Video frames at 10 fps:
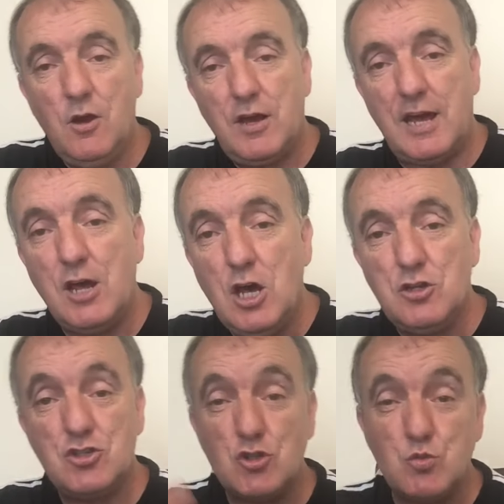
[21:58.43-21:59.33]
Okay,
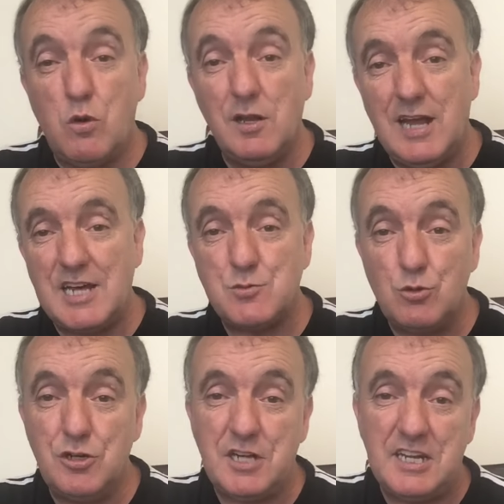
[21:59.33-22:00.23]
there's just one last
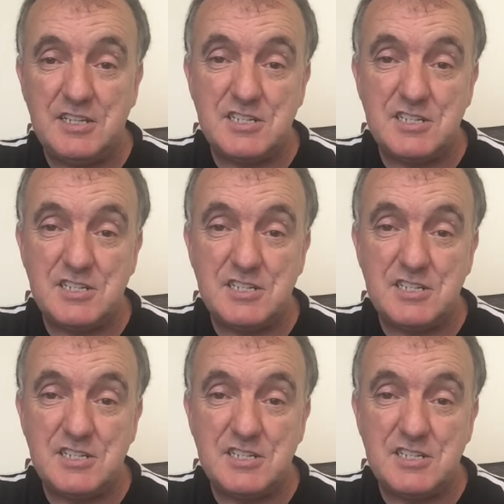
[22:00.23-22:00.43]
word I need